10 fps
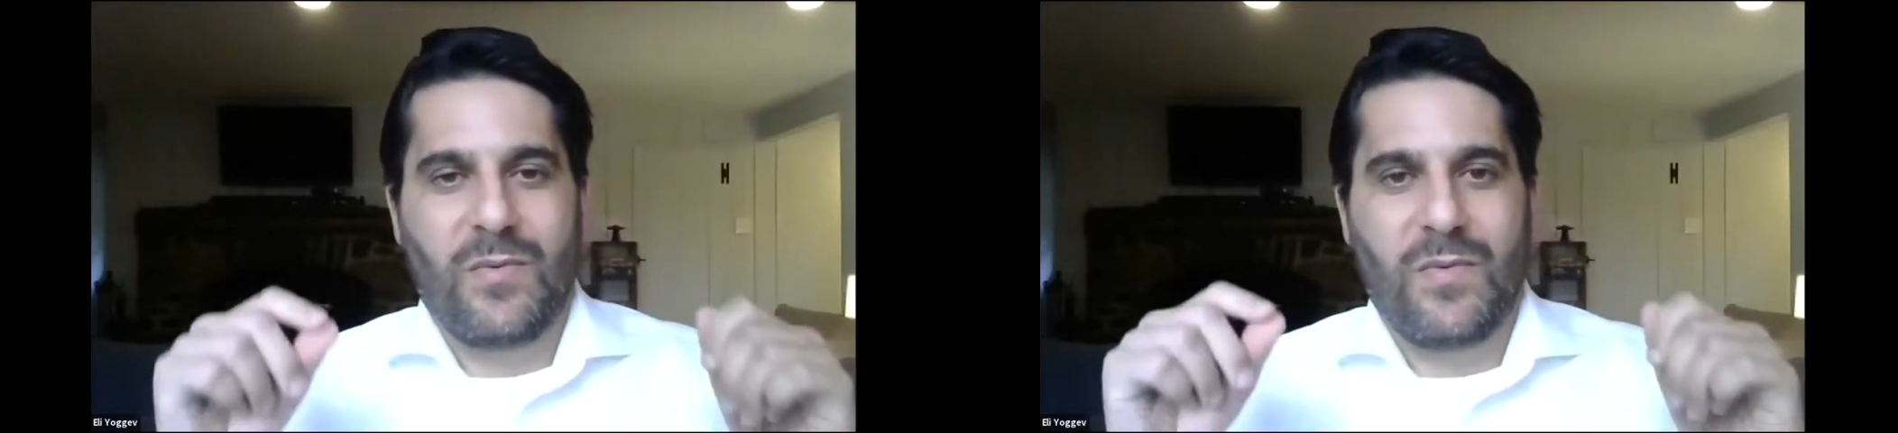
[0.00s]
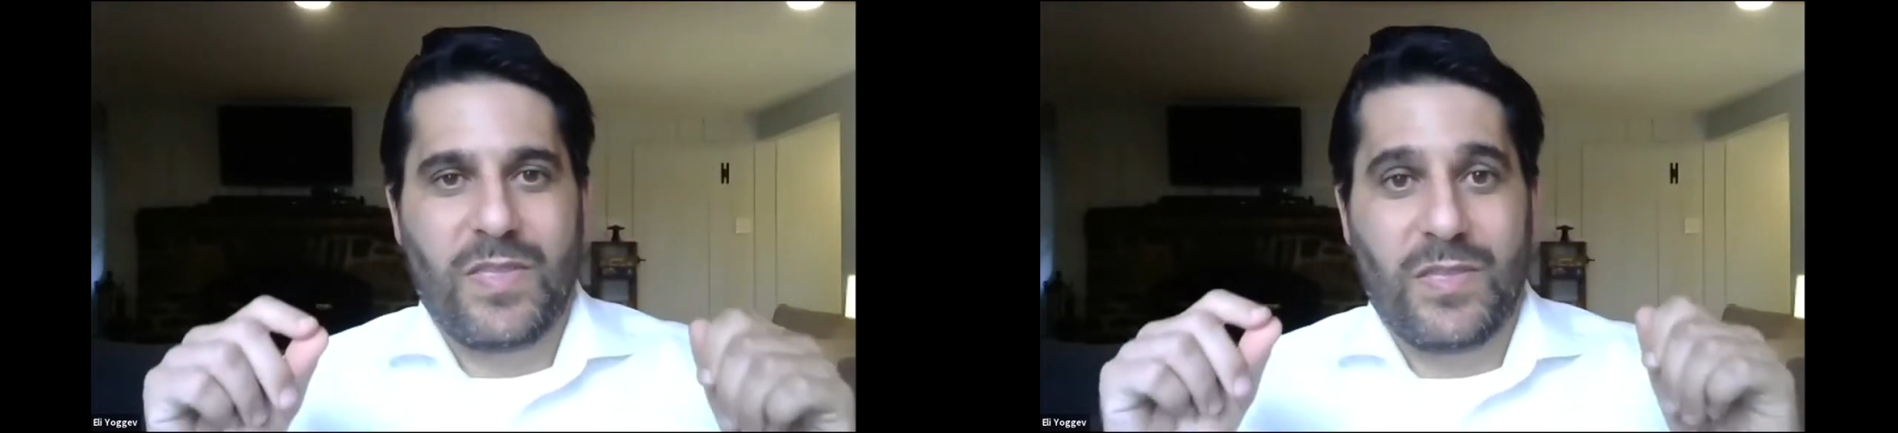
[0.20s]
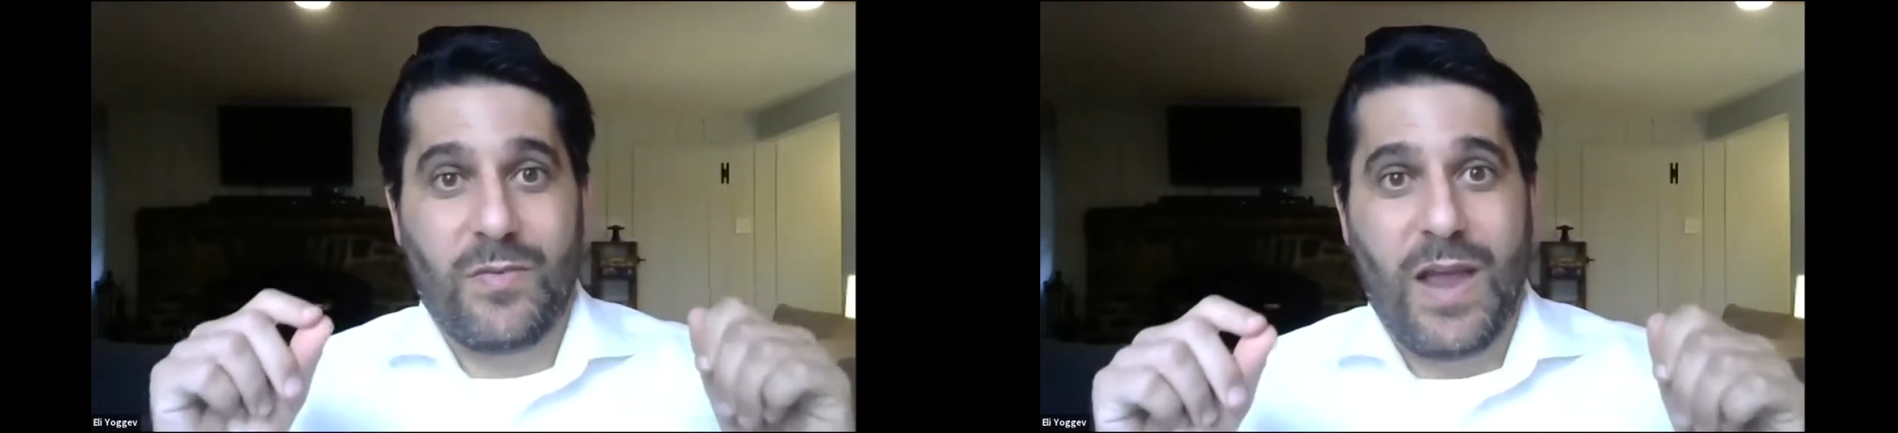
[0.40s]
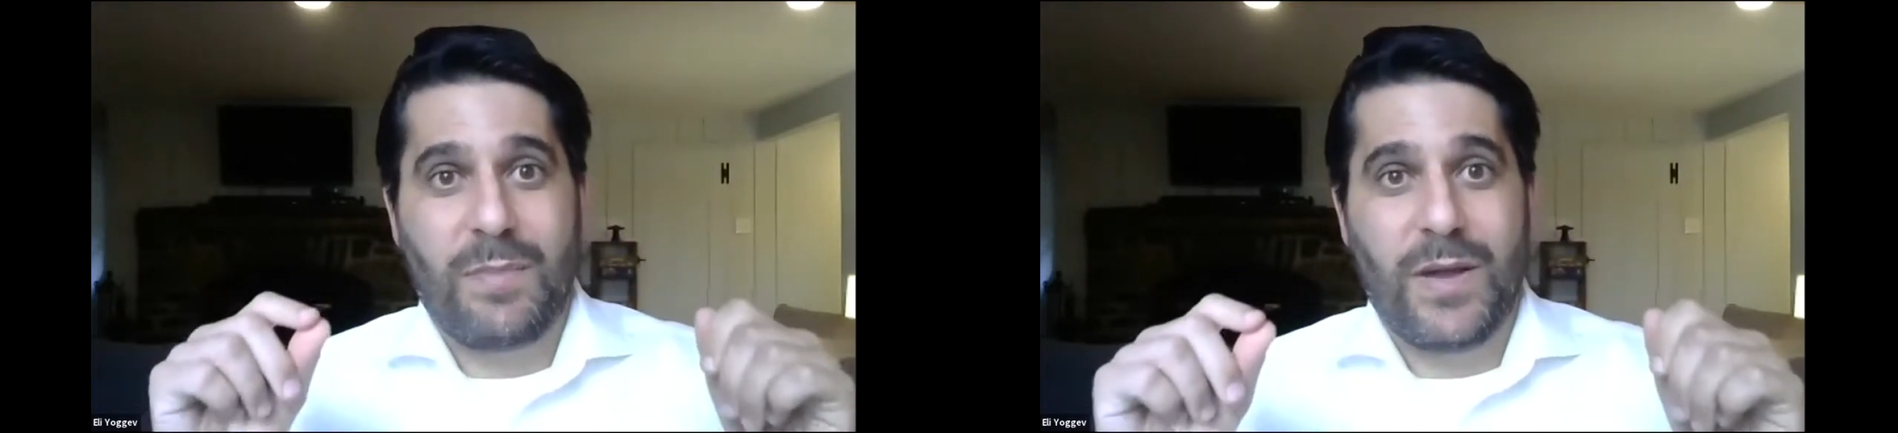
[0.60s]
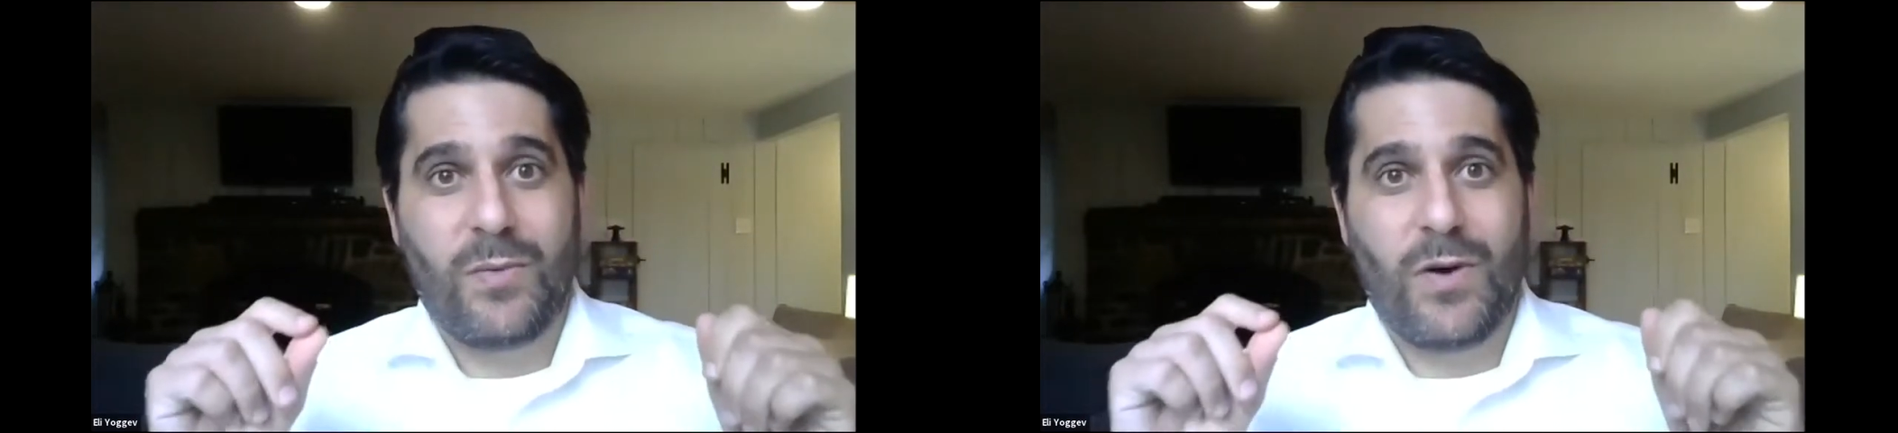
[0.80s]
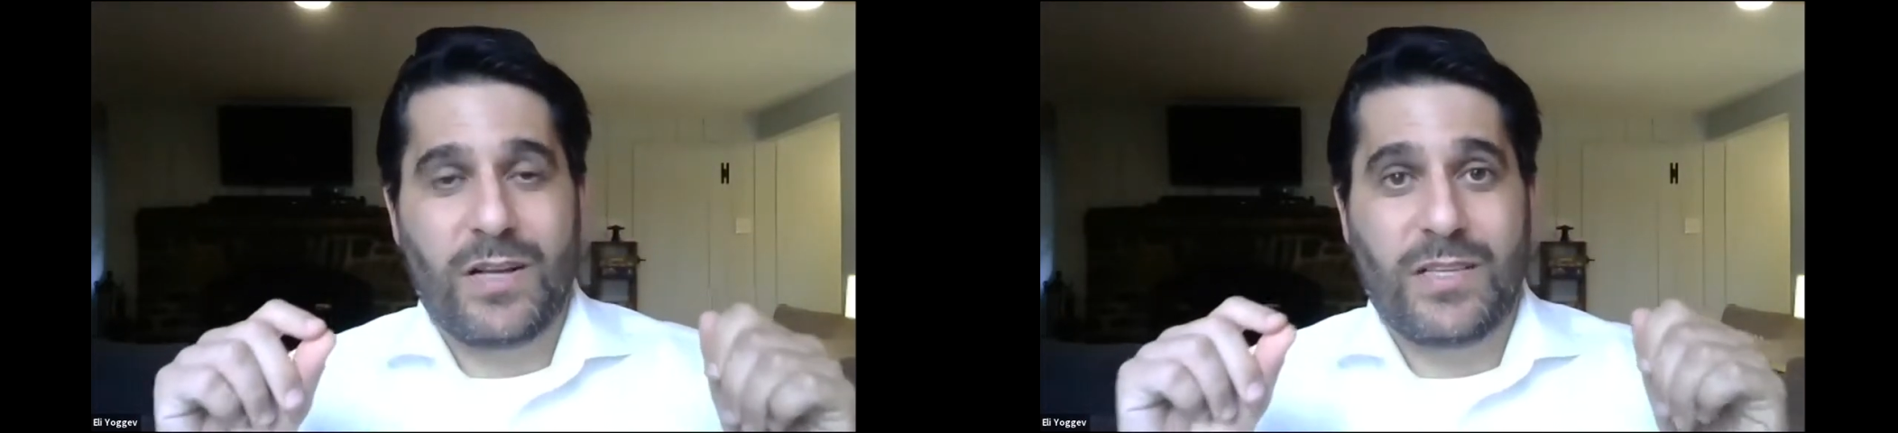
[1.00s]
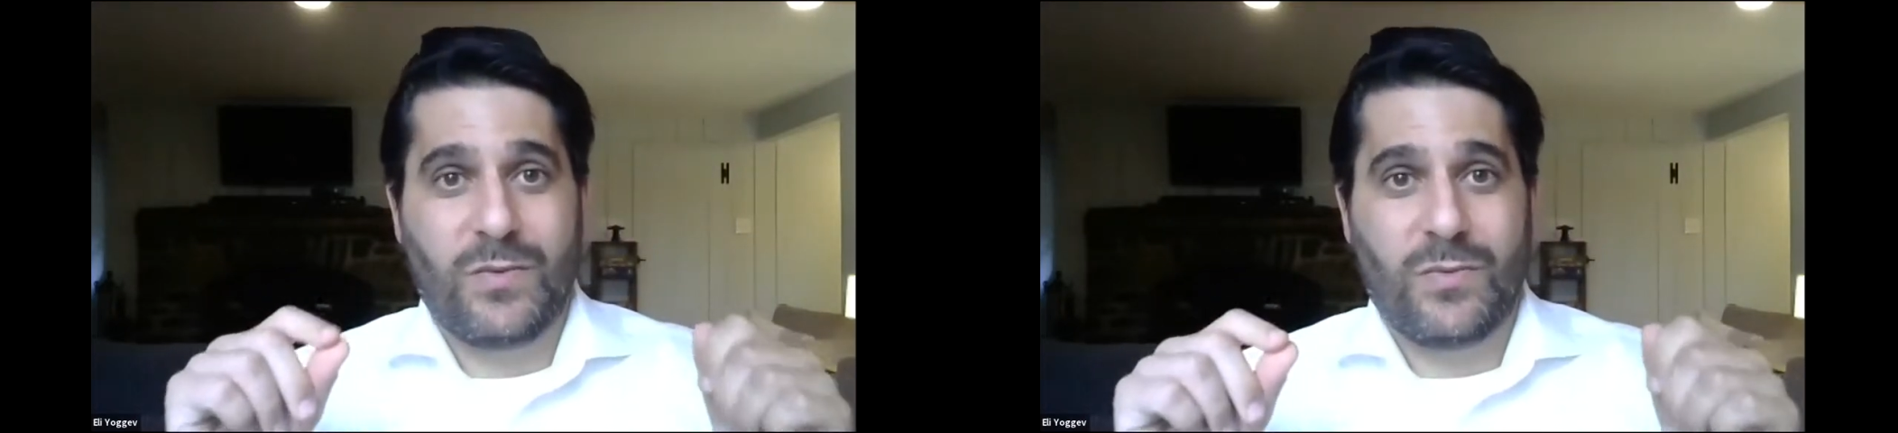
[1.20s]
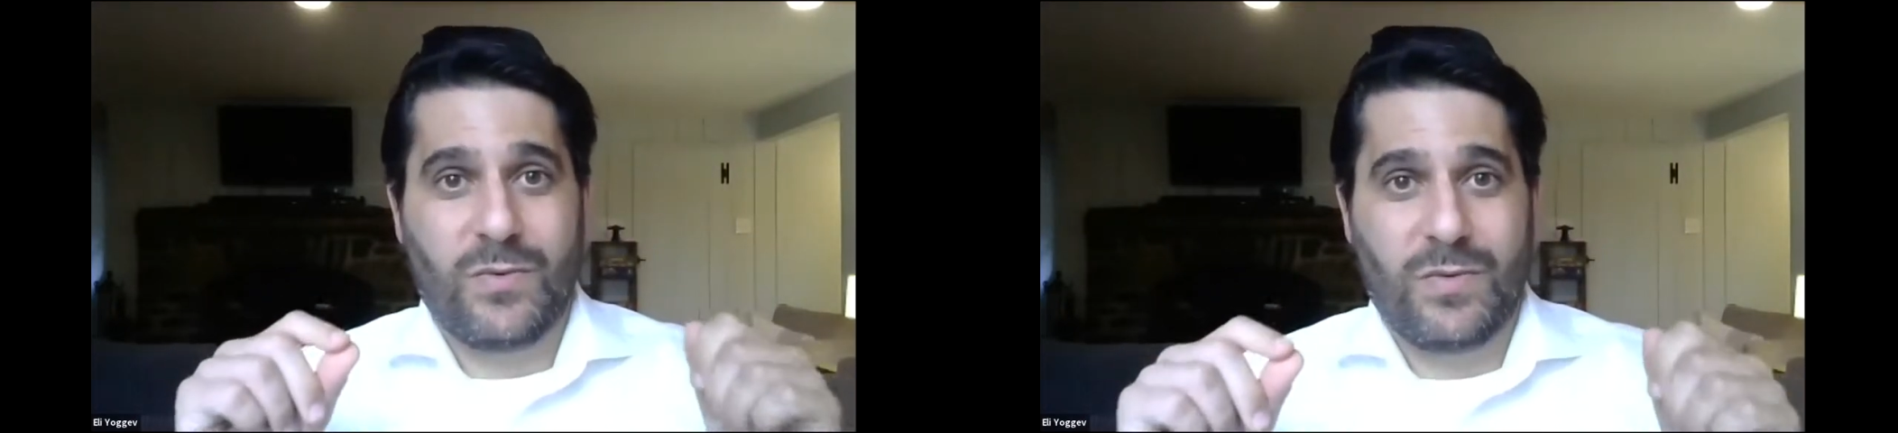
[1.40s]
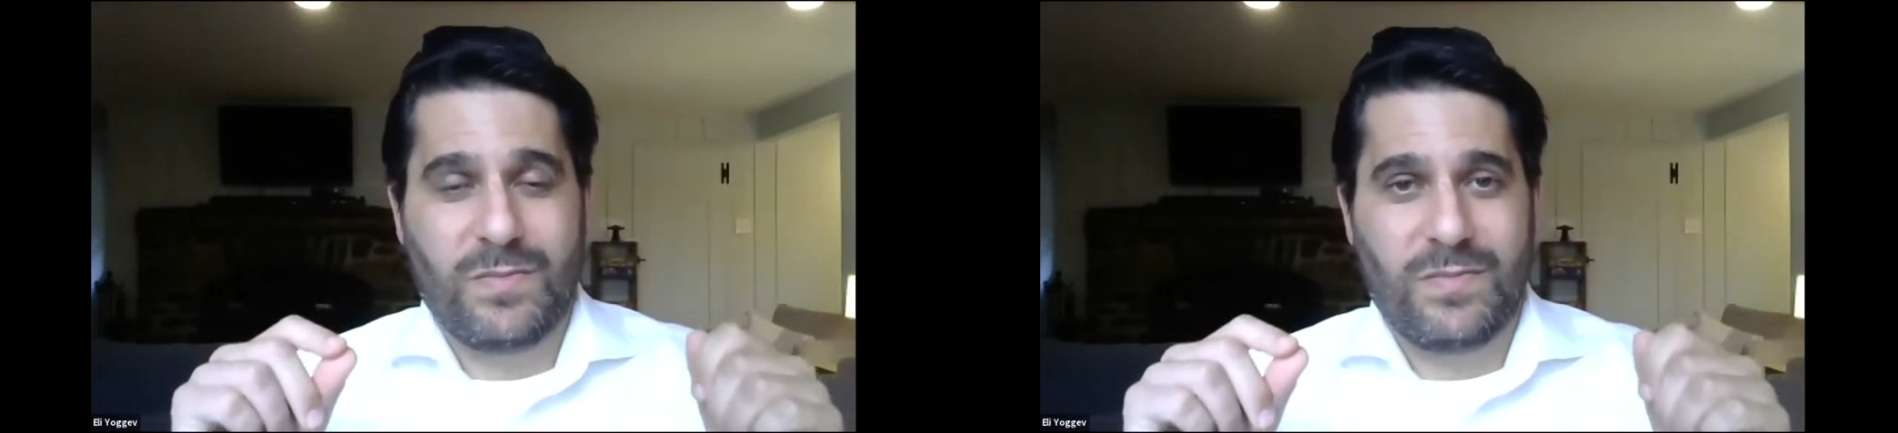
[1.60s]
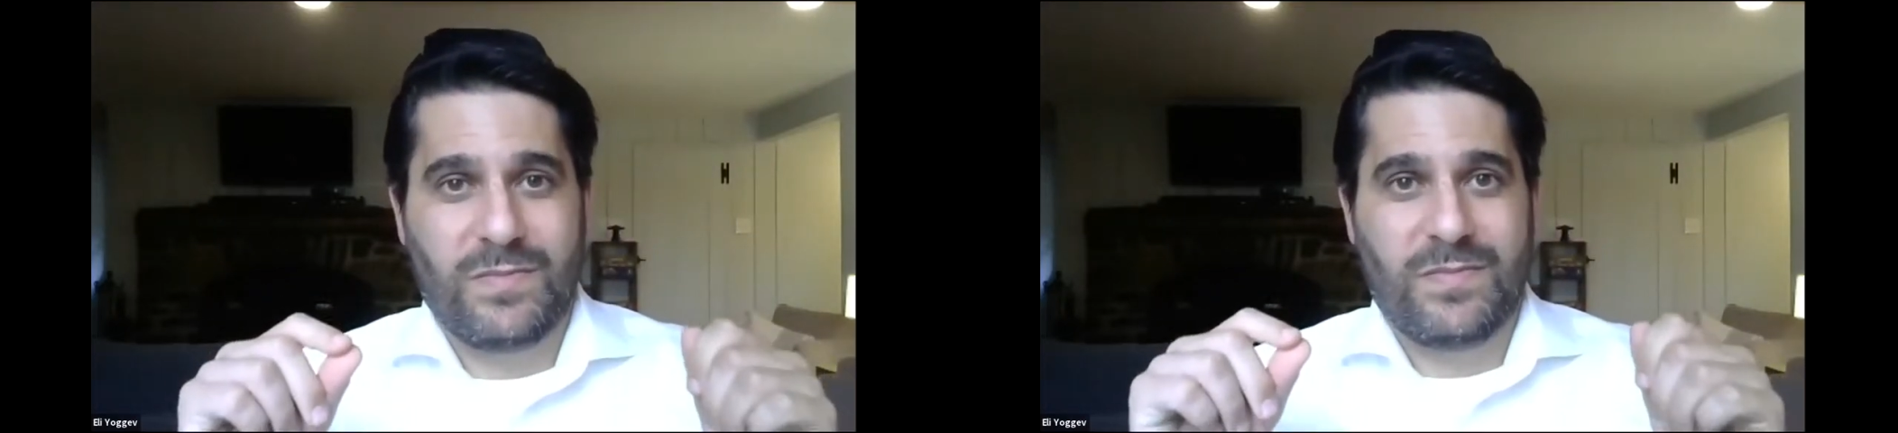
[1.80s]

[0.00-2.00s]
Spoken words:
rabbi walked in the room,